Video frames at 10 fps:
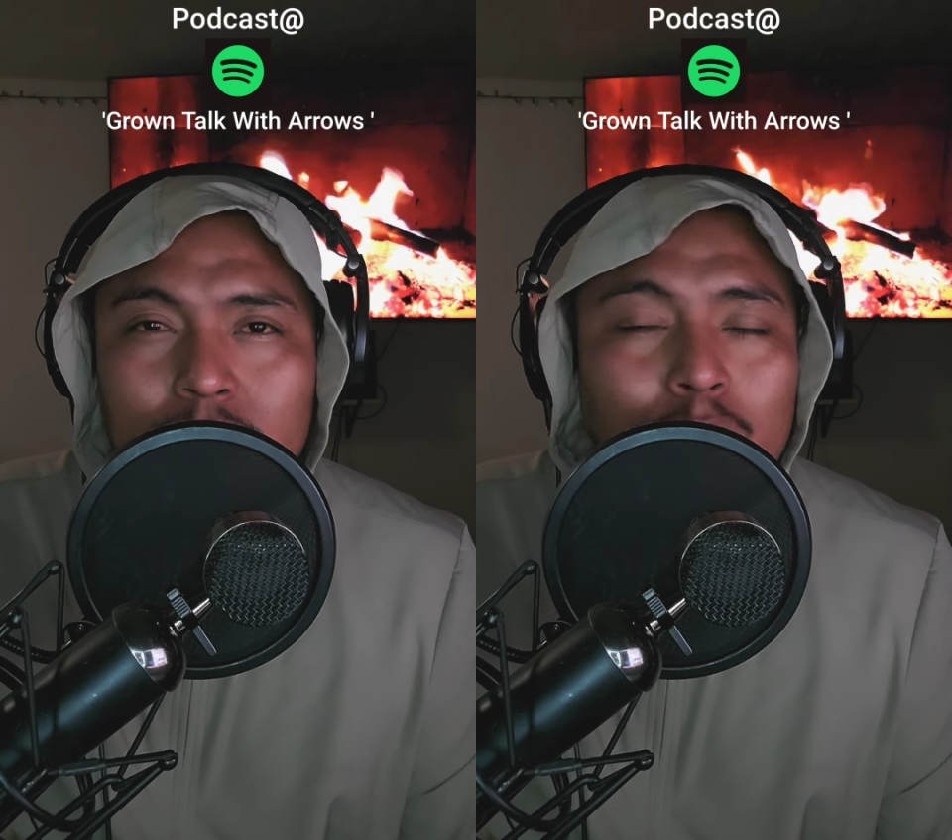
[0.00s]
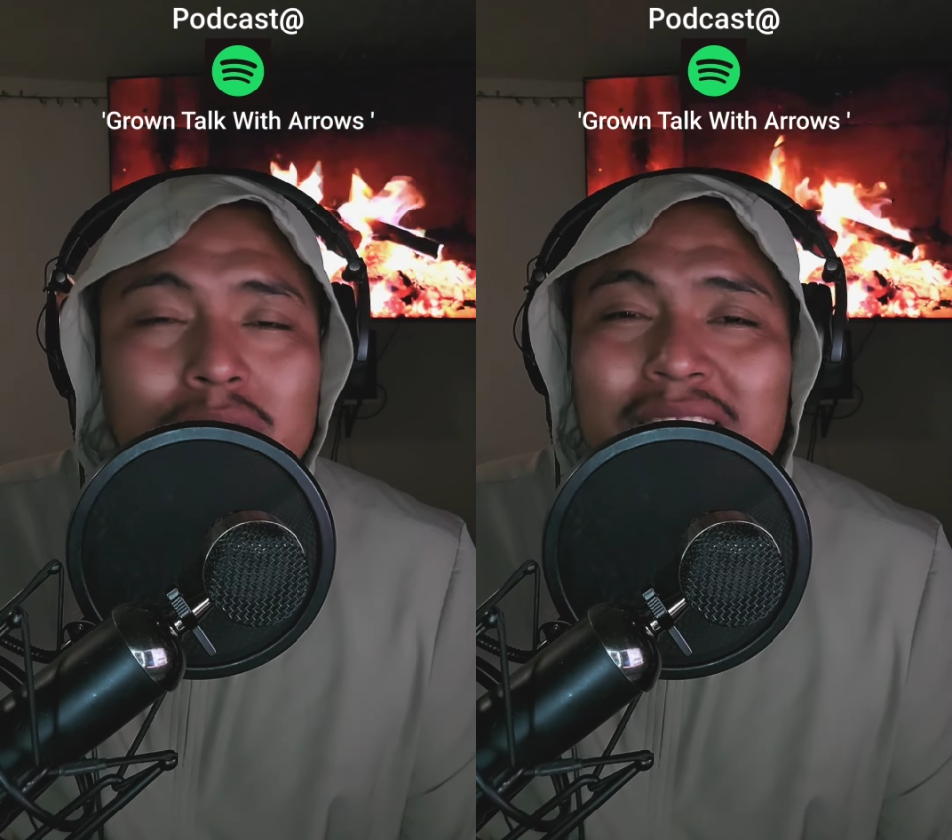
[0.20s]

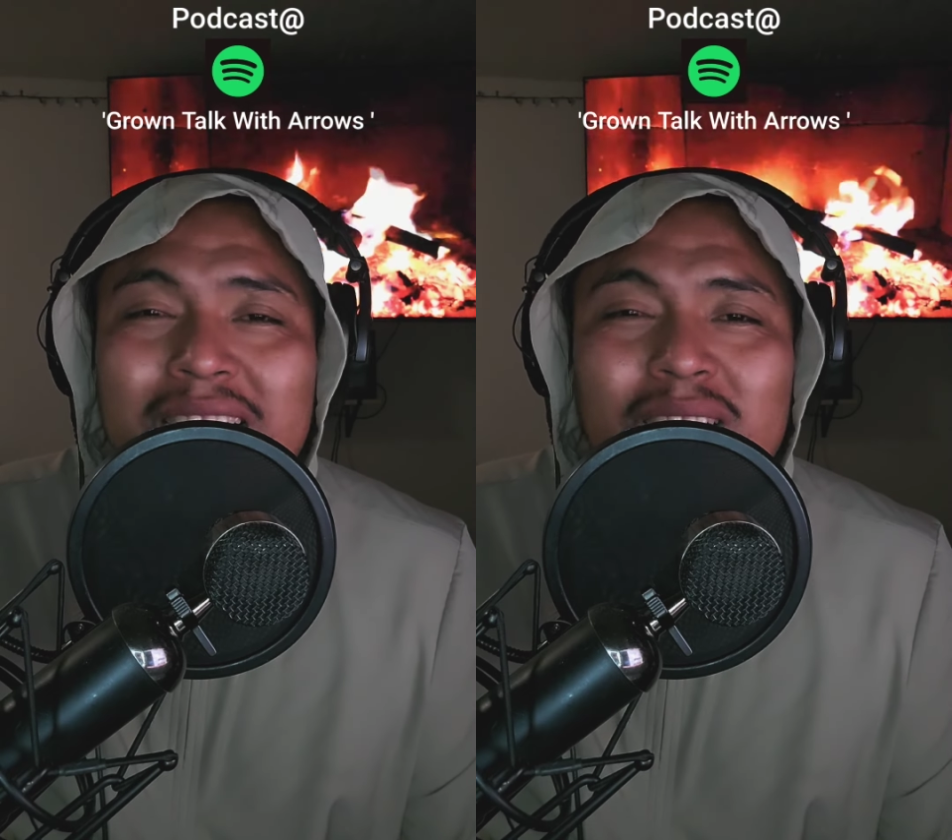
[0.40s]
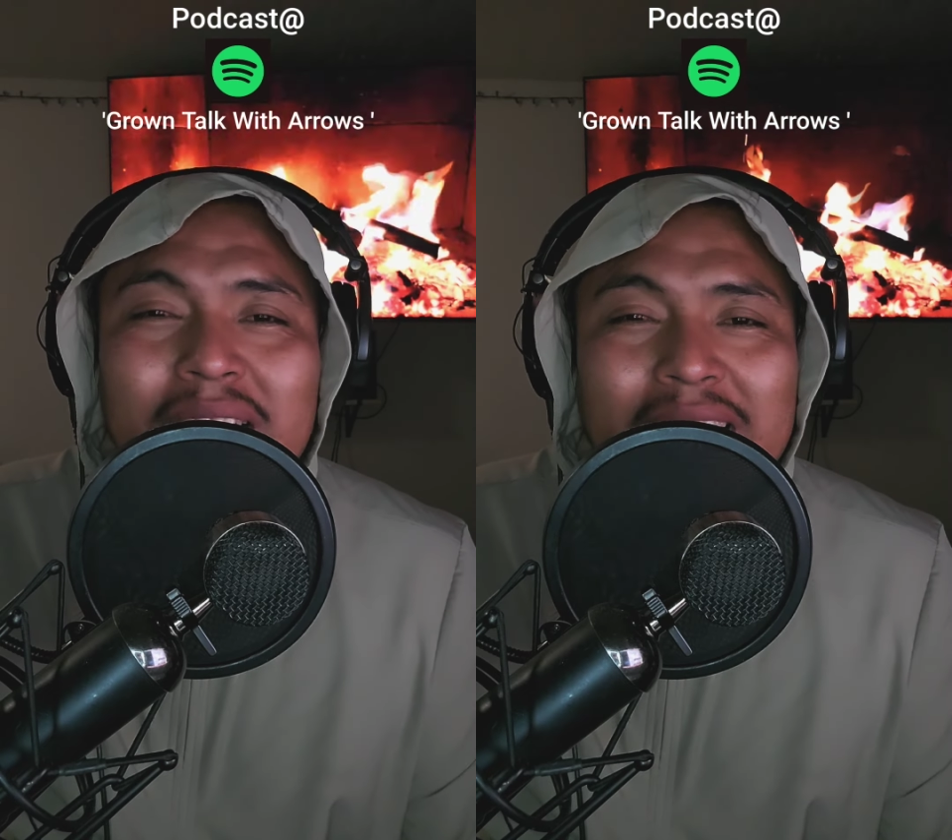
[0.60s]
Don't
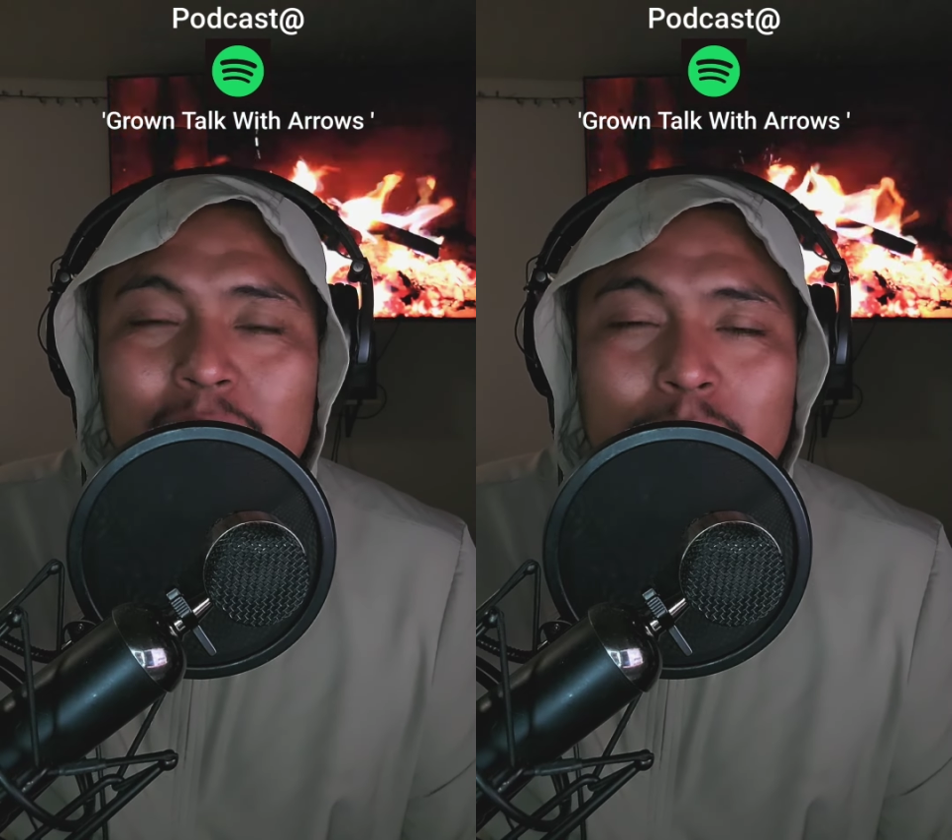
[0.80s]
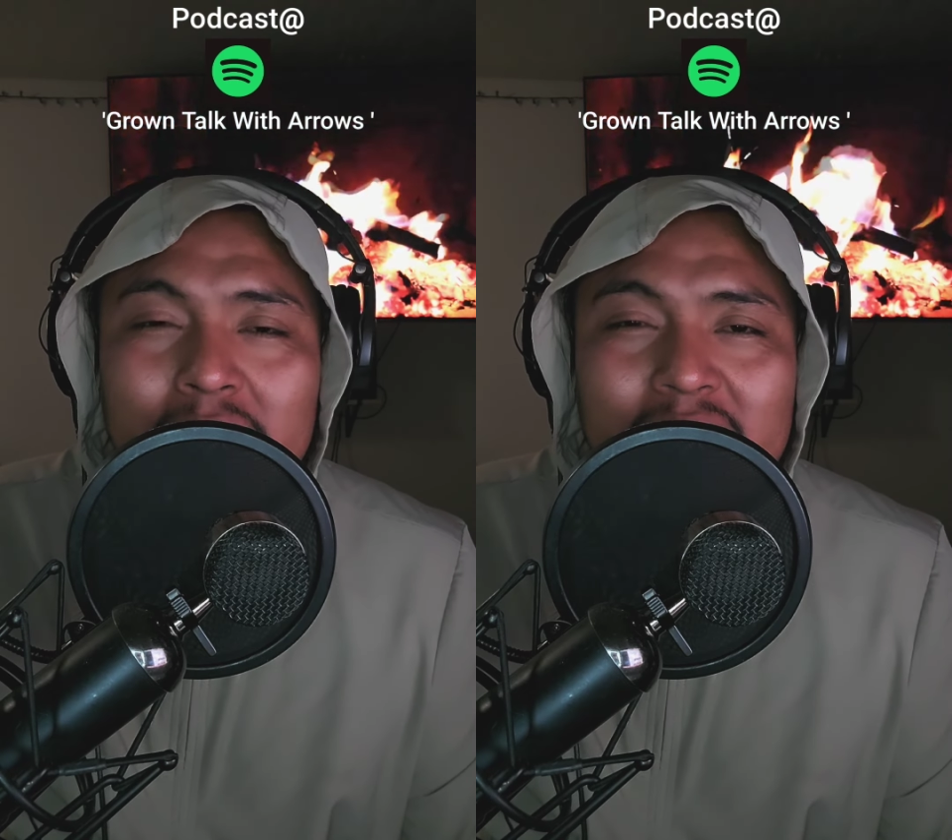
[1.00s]
tell
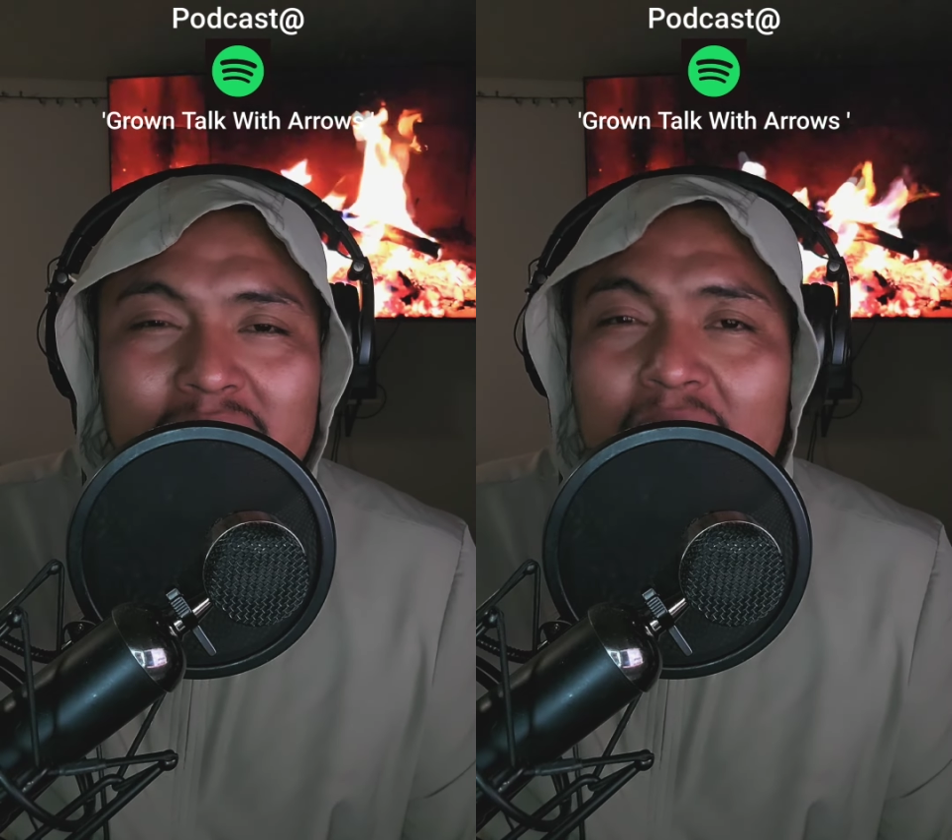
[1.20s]
anybody